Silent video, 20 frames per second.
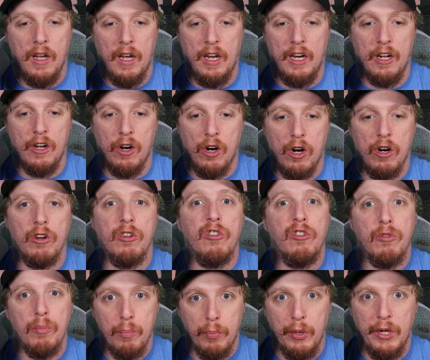and it
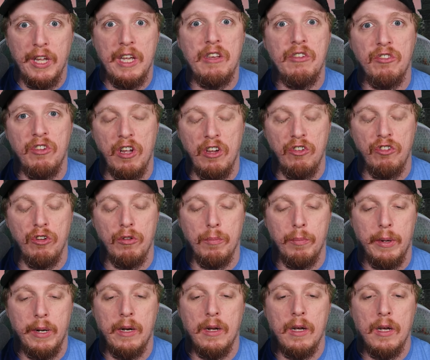hurts PlayStation,
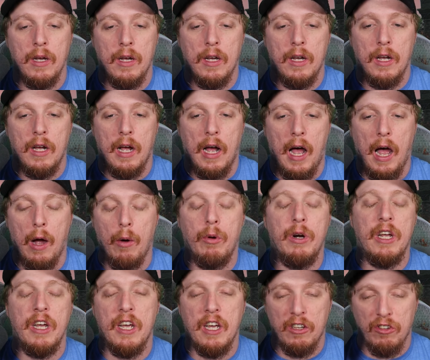but I
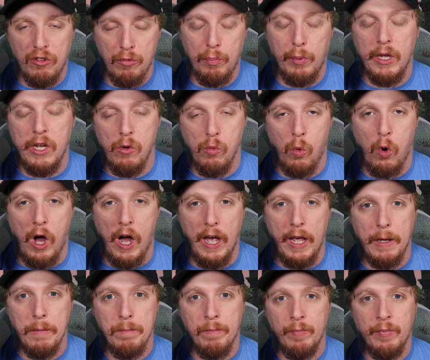want to explain
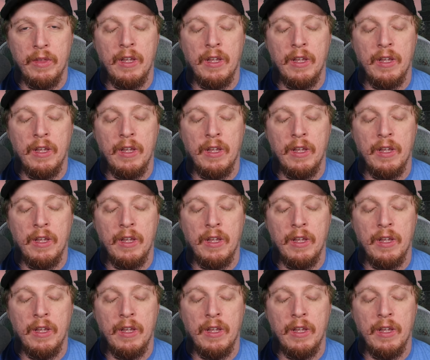why.